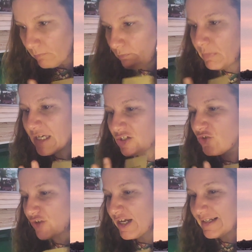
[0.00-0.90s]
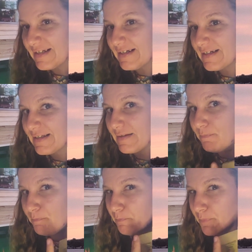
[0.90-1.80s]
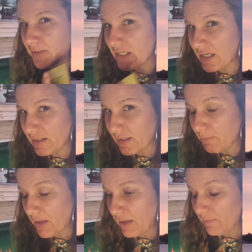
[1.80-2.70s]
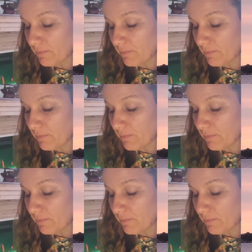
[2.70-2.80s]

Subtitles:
because you're not seeing something.